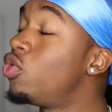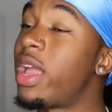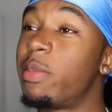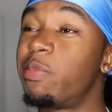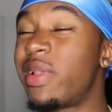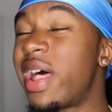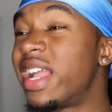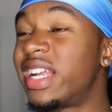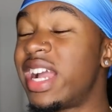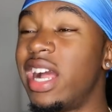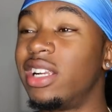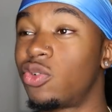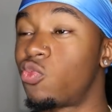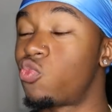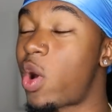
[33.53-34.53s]
you like black
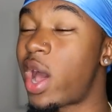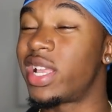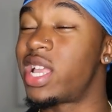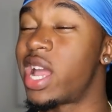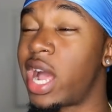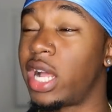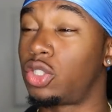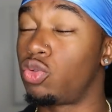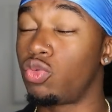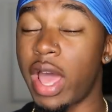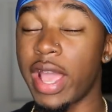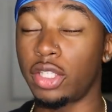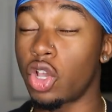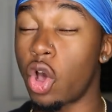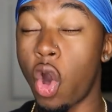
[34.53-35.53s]
guys or white guys? You
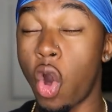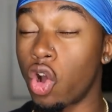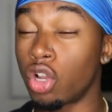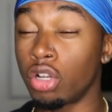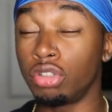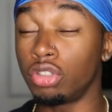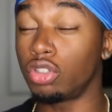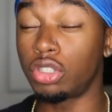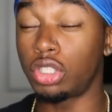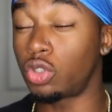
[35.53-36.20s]
like tall girls or